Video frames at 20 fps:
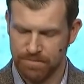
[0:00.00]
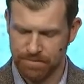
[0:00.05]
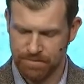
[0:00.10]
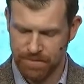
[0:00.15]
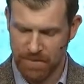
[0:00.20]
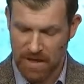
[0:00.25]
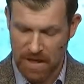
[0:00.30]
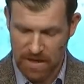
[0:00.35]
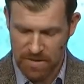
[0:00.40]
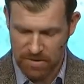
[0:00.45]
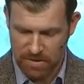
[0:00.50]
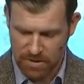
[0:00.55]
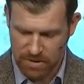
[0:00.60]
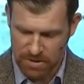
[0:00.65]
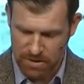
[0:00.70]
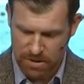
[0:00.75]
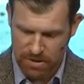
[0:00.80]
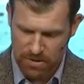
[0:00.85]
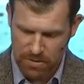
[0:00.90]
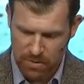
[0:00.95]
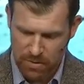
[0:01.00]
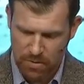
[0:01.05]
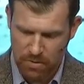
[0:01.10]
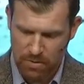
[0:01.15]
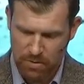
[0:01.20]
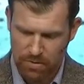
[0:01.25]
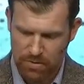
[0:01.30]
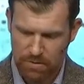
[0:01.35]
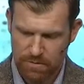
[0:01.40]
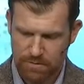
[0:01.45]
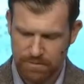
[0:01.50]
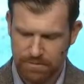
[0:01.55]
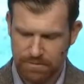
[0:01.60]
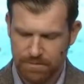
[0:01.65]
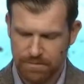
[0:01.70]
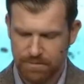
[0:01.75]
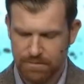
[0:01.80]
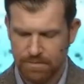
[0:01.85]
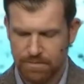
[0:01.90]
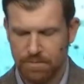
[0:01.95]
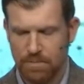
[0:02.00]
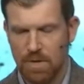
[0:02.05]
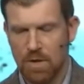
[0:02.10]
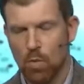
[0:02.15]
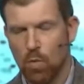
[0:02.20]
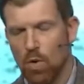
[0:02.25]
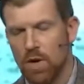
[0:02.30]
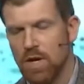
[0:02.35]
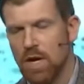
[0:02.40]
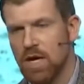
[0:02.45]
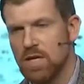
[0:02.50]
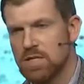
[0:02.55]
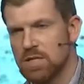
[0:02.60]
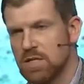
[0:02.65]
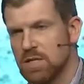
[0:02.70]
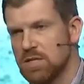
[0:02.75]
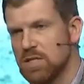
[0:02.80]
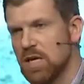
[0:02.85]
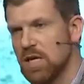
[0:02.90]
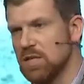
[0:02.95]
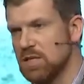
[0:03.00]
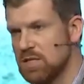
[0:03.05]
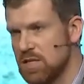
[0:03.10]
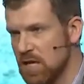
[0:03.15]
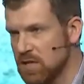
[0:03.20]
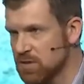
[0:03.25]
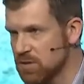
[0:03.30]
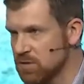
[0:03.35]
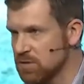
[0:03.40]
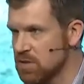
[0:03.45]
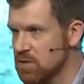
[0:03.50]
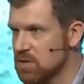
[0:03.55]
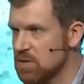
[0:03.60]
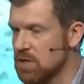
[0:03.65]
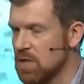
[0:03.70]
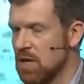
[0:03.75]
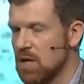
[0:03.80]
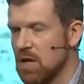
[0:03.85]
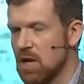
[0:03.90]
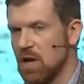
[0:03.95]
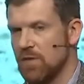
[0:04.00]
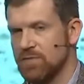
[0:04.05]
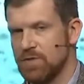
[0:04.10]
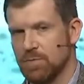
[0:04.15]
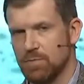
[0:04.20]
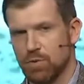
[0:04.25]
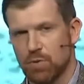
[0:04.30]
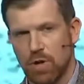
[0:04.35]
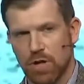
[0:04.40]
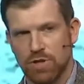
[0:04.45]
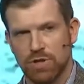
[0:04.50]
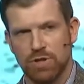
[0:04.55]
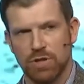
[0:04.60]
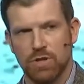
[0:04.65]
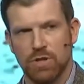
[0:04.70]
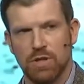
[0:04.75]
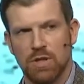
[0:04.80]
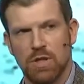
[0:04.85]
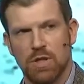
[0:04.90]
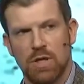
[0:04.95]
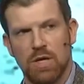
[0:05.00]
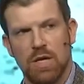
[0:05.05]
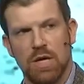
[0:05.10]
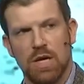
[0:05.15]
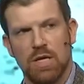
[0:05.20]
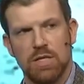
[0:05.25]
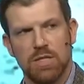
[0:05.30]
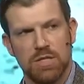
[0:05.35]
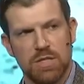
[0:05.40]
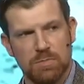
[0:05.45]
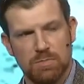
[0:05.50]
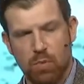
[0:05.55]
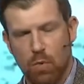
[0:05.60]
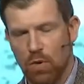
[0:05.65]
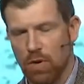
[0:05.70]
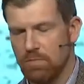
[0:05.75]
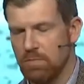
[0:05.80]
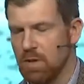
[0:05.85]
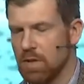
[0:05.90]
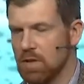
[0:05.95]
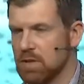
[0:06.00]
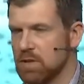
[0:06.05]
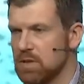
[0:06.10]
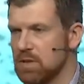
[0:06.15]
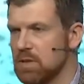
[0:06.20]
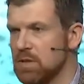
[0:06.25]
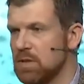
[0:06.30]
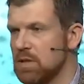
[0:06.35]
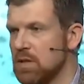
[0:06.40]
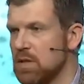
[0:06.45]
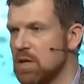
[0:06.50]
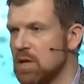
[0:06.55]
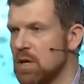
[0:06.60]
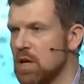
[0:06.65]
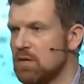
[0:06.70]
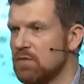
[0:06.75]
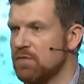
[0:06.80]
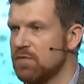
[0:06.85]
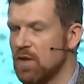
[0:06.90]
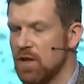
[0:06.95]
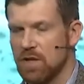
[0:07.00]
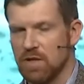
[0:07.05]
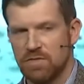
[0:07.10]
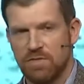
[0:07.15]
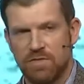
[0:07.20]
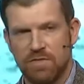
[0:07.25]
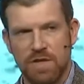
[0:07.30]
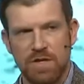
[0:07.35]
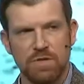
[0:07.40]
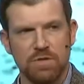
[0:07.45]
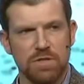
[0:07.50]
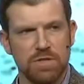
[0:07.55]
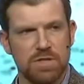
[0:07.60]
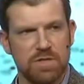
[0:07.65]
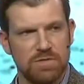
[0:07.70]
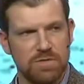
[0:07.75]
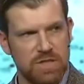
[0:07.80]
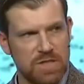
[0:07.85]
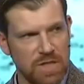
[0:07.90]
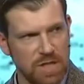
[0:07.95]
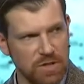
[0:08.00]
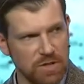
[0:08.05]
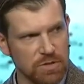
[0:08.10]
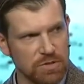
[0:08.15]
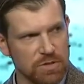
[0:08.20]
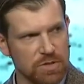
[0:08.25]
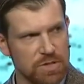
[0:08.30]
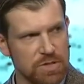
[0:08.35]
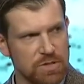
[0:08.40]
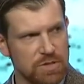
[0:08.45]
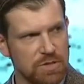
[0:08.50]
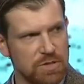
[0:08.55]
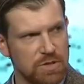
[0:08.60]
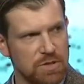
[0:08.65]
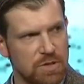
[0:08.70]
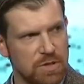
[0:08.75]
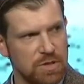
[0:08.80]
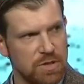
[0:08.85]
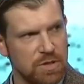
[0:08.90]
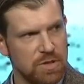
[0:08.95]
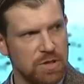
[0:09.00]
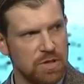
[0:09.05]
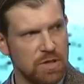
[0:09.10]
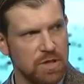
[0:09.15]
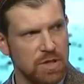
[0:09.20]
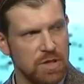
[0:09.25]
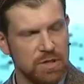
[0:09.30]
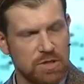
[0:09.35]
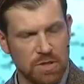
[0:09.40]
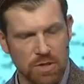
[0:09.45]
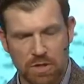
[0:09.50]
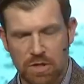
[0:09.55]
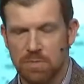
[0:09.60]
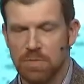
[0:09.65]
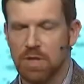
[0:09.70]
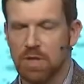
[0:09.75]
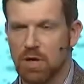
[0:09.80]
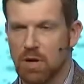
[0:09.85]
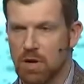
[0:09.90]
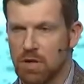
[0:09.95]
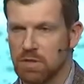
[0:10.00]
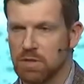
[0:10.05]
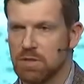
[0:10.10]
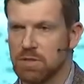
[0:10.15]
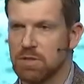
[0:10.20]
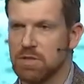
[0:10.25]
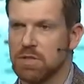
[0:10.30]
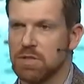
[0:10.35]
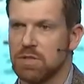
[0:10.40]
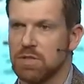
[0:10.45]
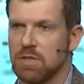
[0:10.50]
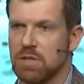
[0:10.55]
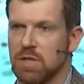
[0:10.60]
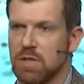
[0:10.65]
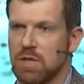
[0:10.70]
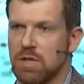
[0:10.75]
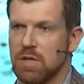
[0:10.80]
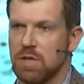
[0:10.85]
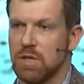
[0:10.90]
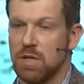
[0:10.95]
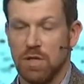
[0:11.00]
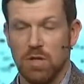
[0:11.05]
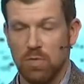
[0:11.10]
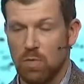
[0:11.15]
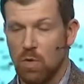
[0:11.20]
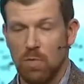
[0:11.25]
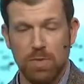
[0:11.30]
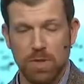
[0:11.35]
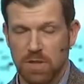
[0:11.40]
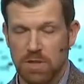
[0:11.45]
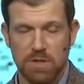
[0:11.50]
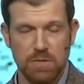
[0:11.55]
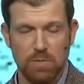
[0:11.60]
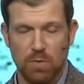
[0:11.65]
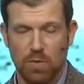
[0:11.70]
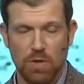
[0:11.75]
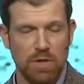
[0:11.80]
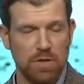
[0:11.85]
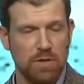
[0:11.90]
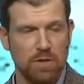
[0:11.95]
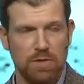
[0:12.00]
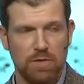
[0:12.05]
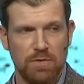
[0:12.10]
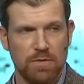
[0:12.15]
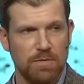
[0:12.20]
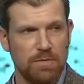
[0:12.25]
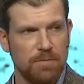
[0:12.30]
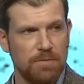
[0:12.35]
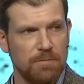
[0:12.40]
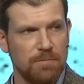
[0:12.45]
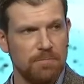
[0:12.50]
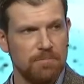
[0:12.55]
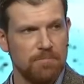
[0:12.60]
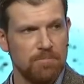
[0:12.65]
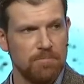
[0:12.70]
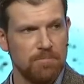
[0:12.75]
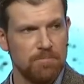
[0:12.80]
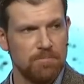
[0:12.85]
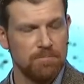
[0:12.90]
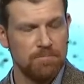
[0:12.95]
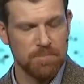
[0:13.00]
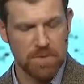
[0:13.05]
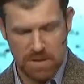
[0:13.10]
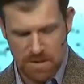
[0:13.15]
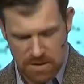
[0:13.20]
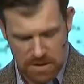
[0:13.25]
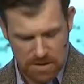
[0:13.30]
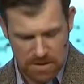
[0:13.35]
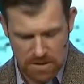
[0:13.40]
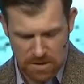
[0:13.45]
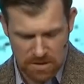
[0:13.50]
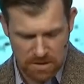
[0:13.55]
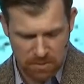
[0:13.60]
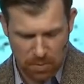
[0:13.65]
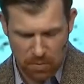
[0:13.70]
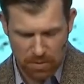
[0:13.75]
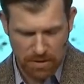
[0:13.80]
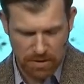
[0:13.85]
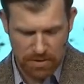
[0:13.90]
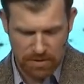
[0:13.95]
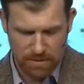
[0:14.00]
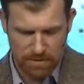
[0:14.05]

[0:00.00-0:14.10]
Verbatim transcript: He has already changed the world. Now, one day He's going to take deserts of depression and disappointment and flooded fields of tears and turn them into gardens, then you won't be disappointed because He doesn't disappoint.